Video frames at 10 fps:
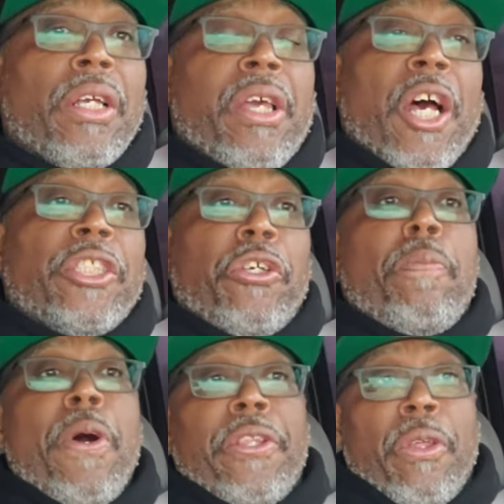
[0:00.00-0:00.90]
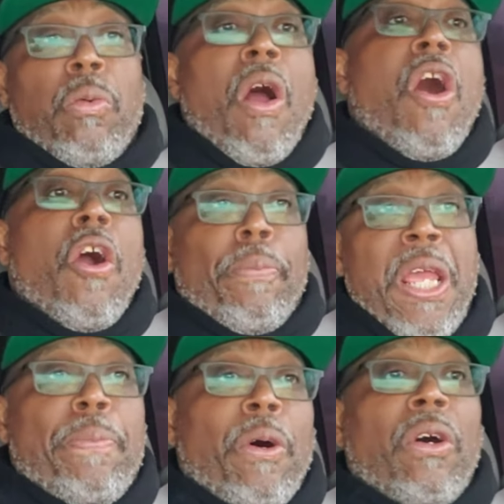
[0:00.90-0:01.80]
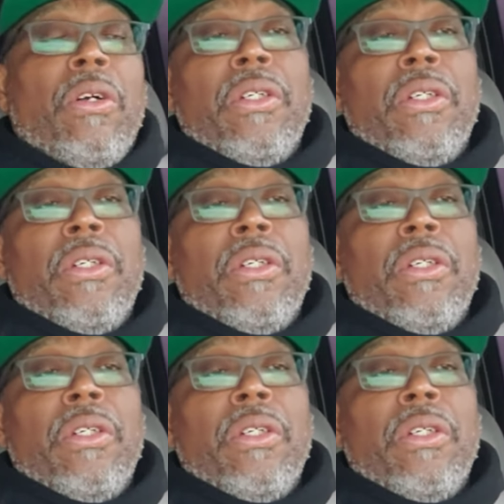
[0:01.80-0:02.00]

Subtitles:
Because you put the wrong people